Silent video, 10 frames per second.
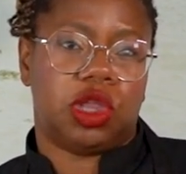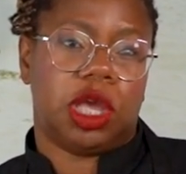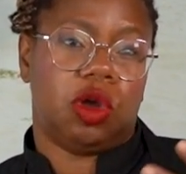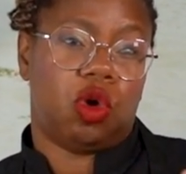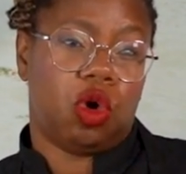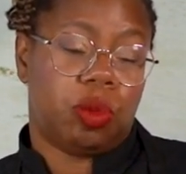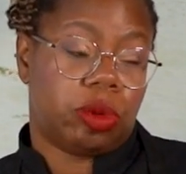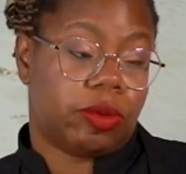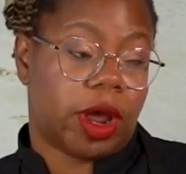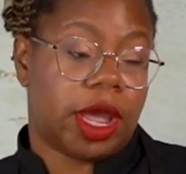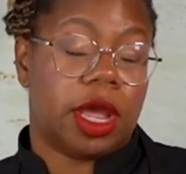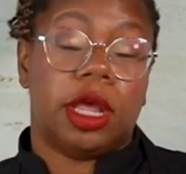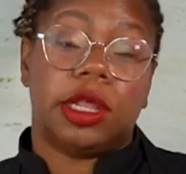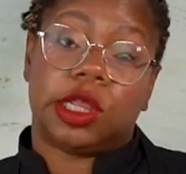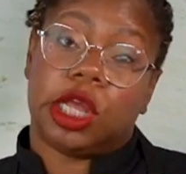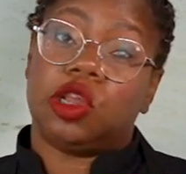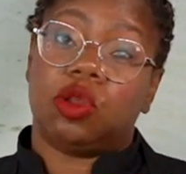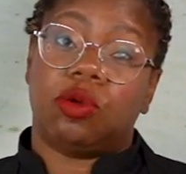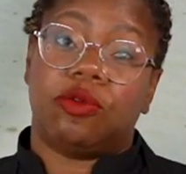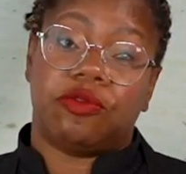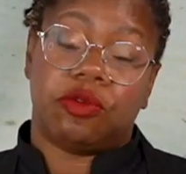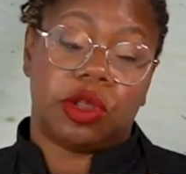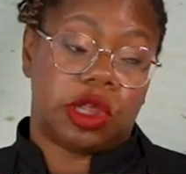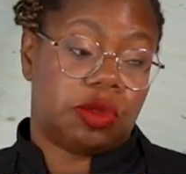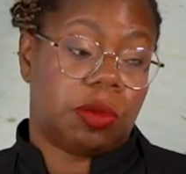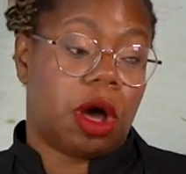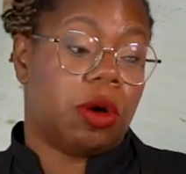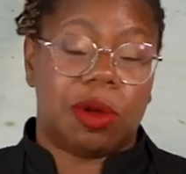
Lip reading: to incorporate seasonal fruits as well.